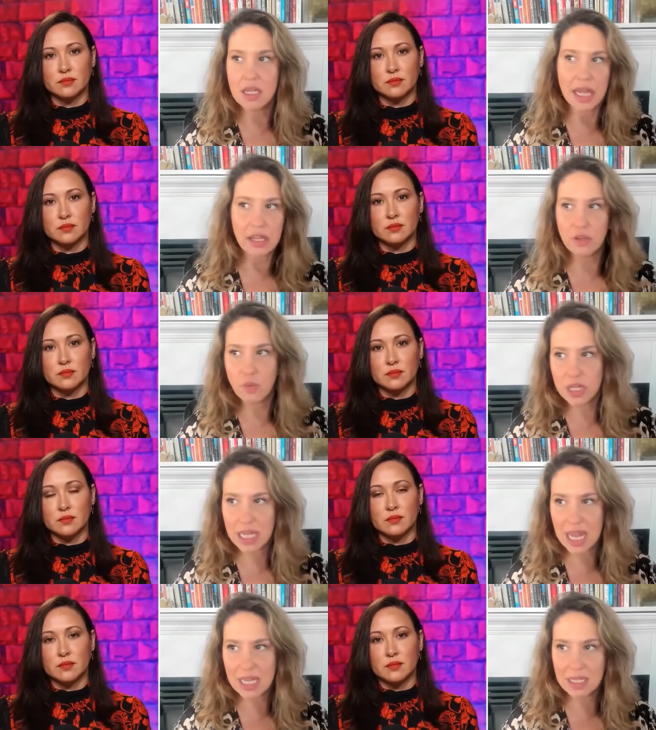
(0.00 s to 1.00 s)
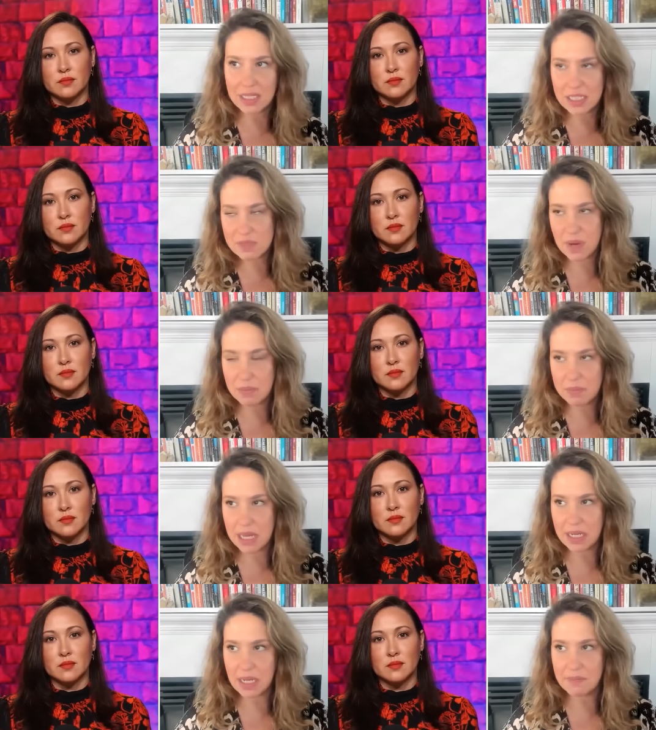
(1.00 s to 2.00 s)
Speaker 1: like the Woody Allen, he's
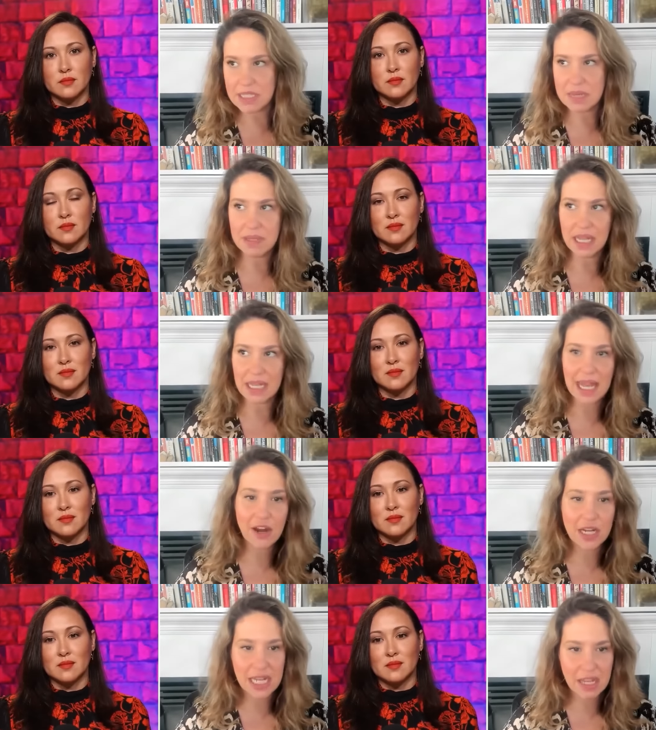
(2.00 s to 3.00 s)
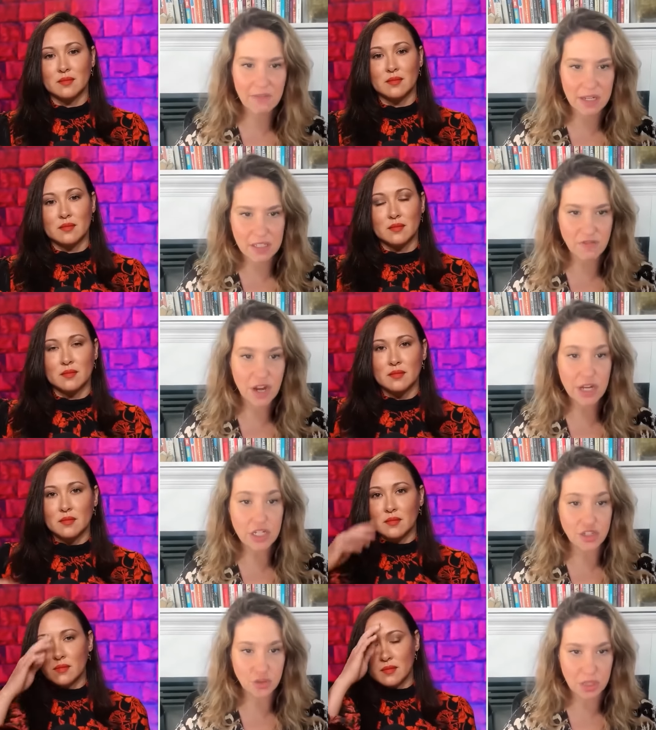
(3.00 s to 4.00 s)
problematic, obviously, but like Larry David is very
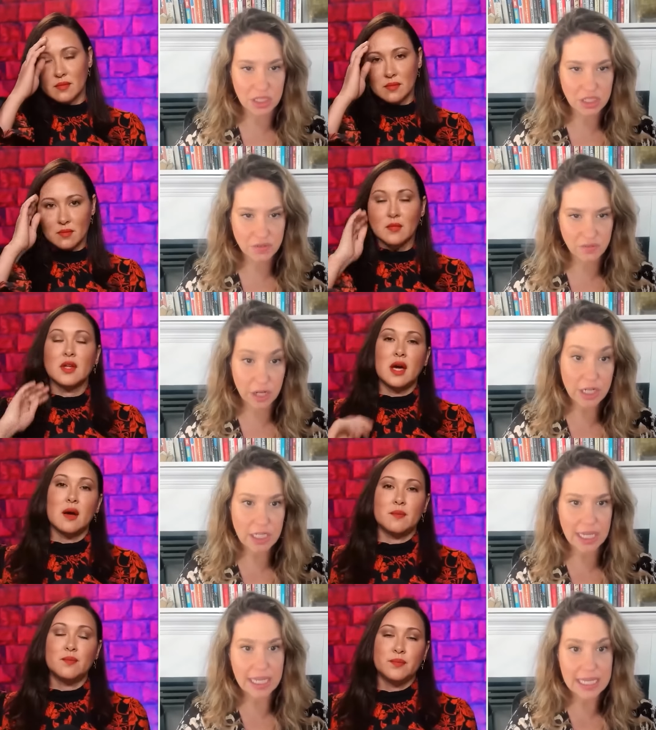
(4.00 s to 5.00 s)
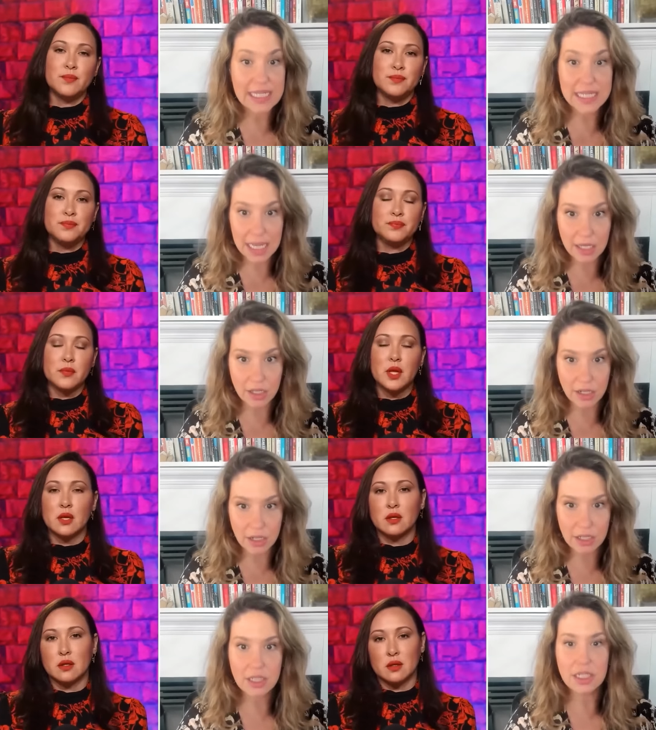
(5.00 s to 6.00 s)
Jewish, very yeah. like he's secular,